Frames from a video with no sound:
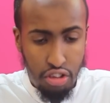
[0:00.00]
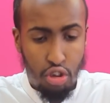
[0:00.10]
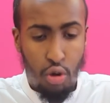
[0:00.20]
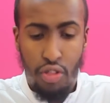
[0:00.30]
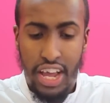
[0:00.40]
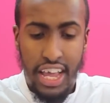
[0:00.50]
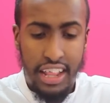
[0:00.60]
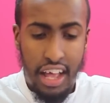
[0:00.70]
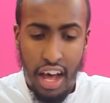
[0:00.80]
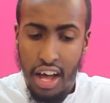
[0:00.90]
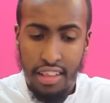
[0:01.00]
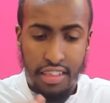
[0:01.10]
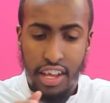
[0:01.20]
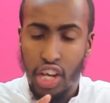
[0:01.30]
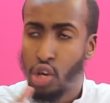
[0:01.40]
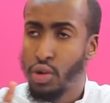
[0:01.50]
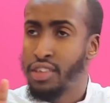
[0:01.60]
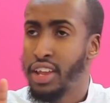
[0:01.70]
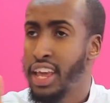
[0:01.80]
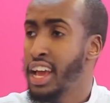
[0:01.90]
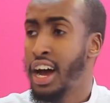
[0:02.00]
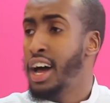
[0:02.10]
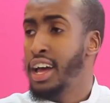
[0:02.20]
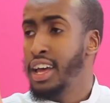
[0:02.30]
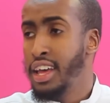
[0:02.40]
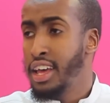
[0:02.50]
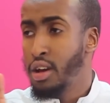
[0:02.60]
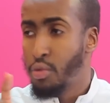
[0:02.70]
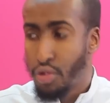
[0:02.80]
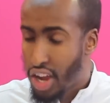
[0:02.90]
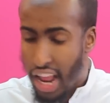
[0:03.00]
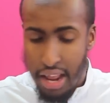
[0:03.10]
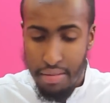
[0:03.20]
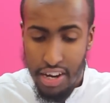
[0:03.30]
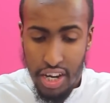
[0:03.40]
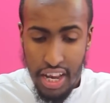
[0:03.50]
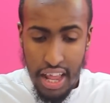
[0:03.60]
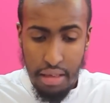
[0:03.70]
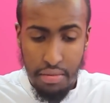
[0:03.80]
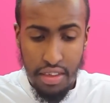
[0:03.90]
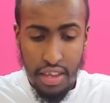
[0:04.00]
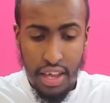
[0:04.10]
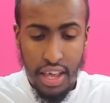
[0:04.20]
So the, the, aunt, the issue isn't here the claim that she claims,